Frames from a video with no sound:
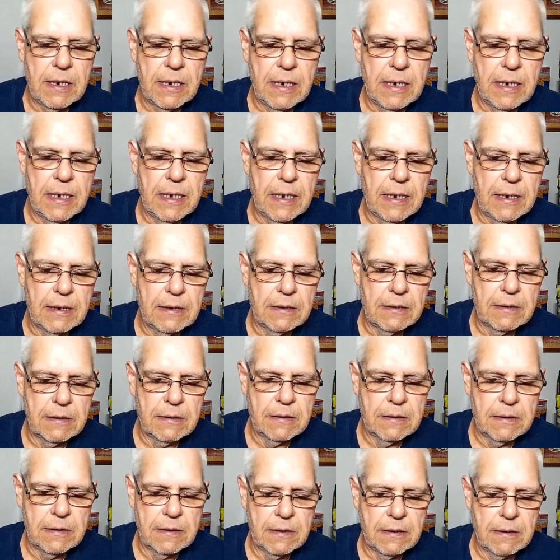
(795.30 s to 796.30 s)
and
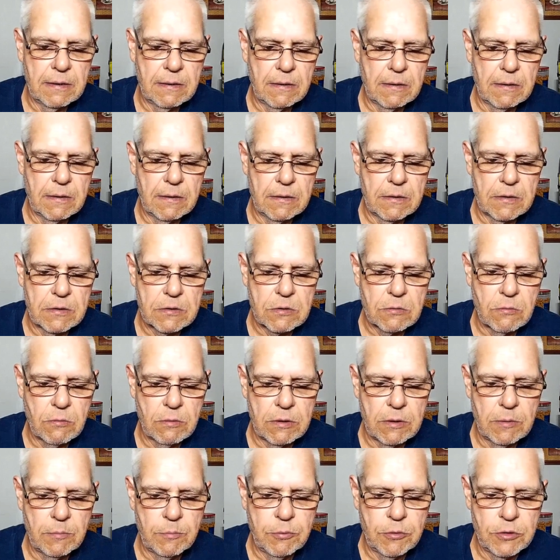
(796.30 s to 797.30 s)
so when
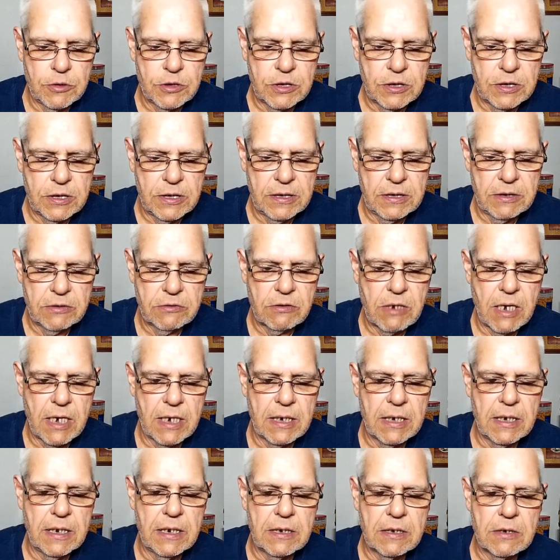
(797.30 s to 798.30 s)
you push it in to try
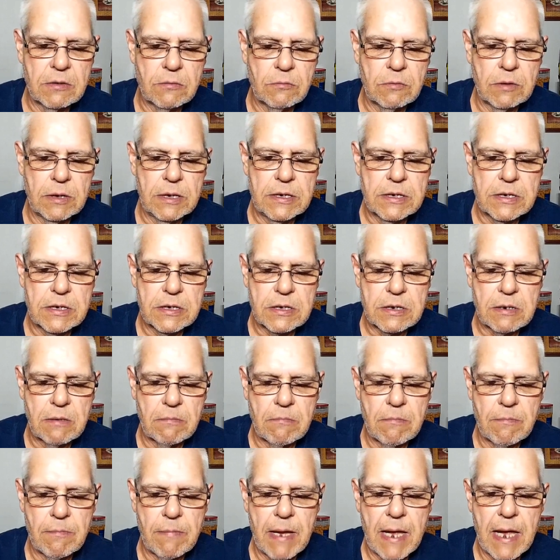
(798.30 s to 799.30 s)
to get it to release, it's
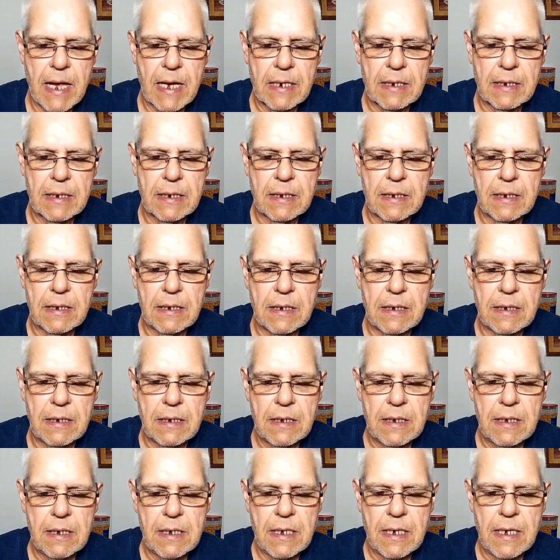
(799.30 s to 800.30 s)
coming back
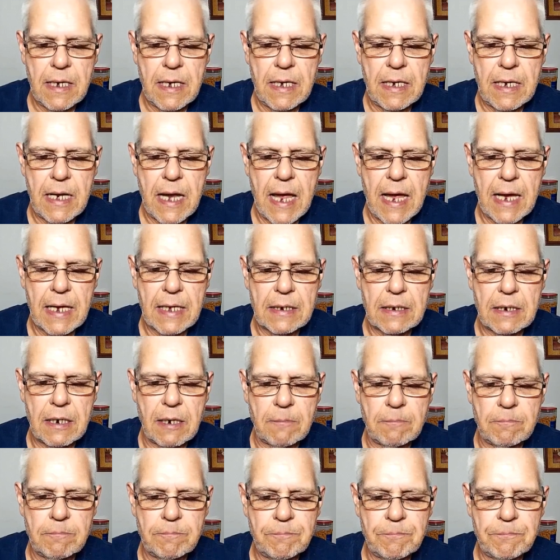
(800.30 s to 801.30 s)
and hanging
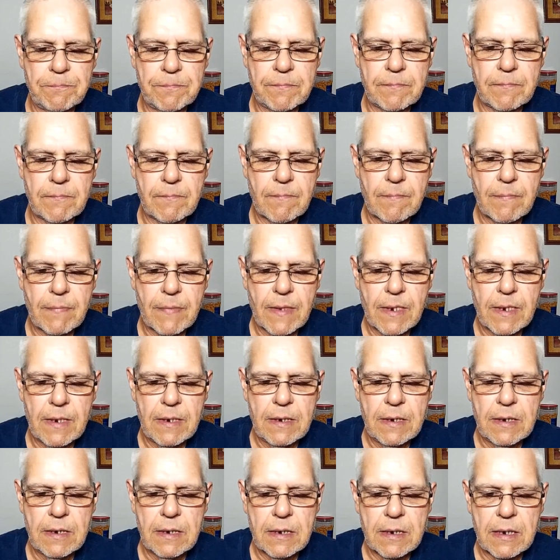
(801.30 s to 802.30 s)
up.
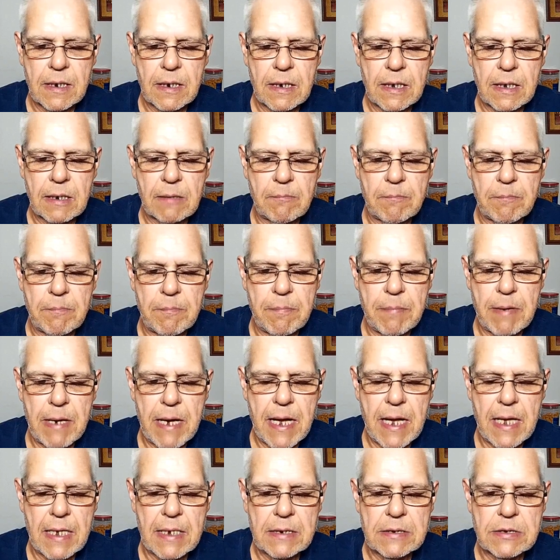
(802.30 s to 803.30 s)
Kind of like a
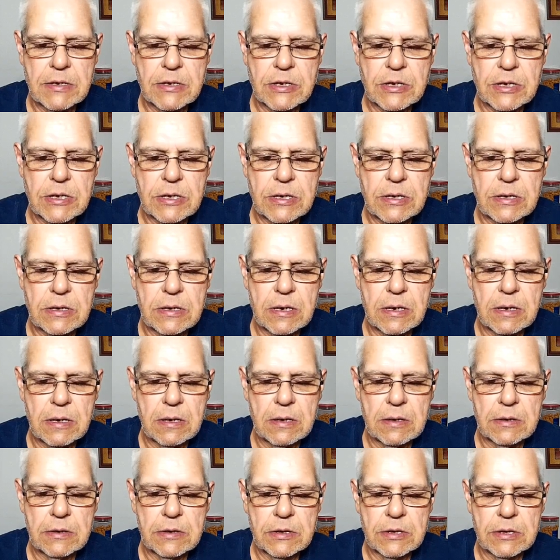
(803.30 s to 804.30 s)
bad
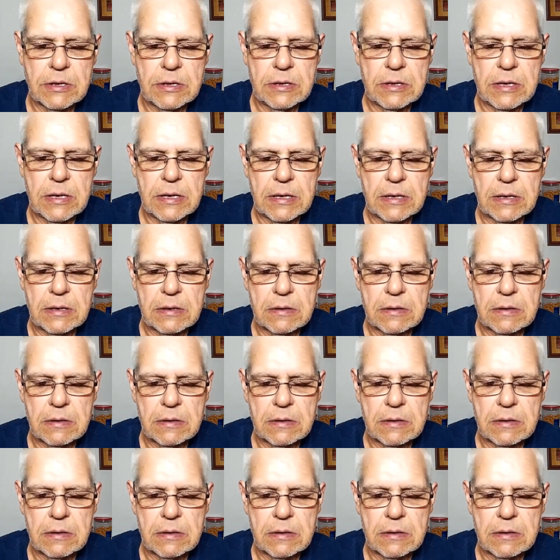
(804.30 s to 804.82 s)
CD.